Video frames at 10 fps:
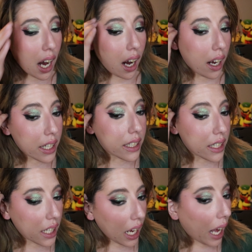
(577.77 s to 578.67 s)

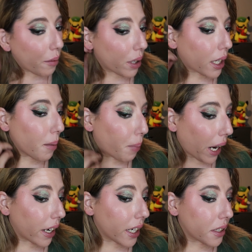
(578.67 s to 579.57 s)
Honestly, I would
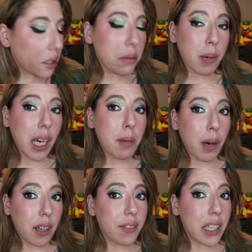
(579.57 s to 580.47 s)
compare it to my
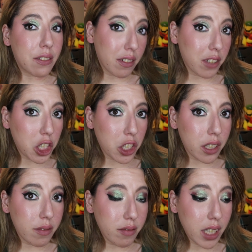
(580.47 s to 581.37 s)
About Face
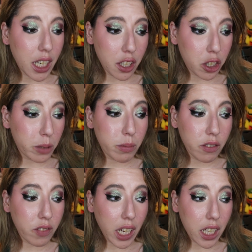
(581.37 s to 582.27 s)
foundation in terms
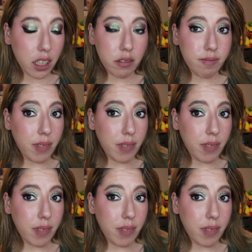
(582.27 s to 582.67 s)
of like